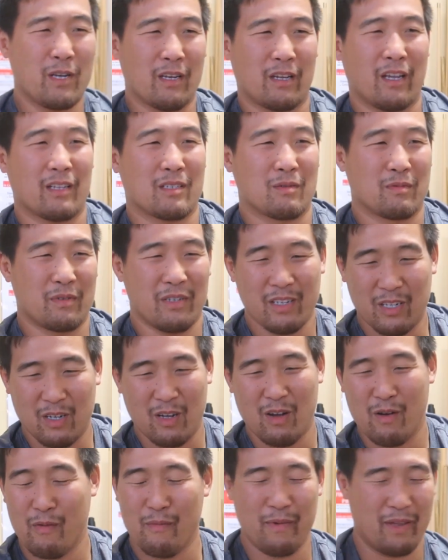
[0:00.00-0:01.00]
get some
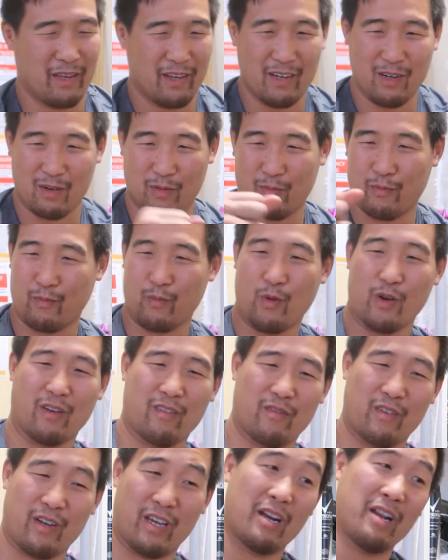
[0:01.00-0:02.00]
income, and you need to
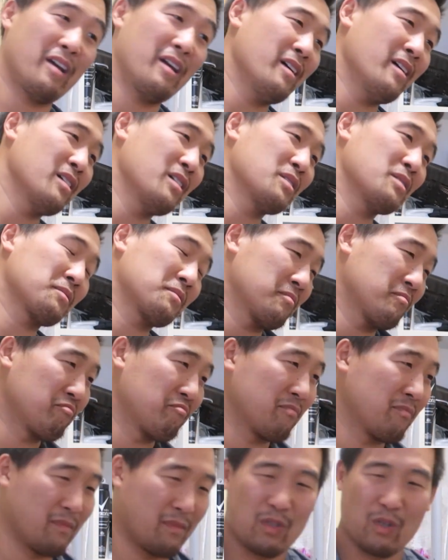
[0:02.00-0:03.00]
work to get a house
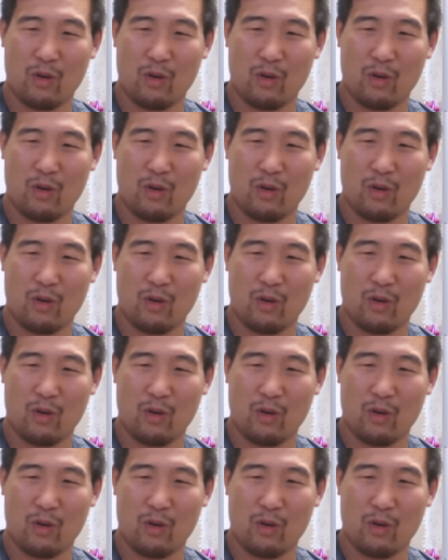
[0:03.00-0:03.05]
and